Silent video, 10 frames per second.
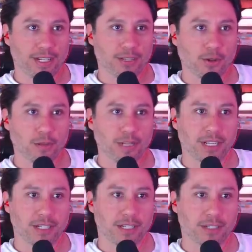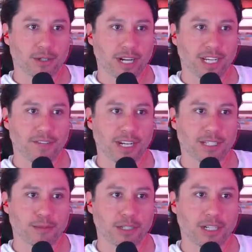So it'll be good. I'll try to give you guys
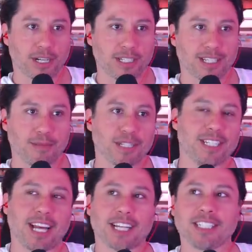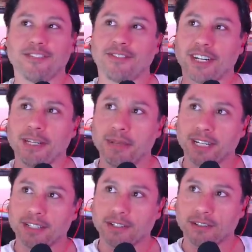some good concepts. It's actually funny
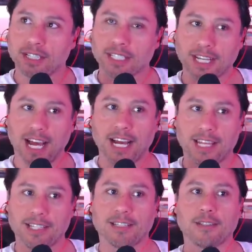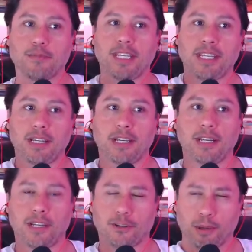because there's this guy. This is me,
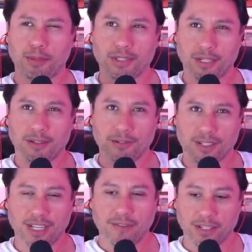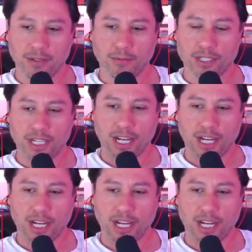0007, which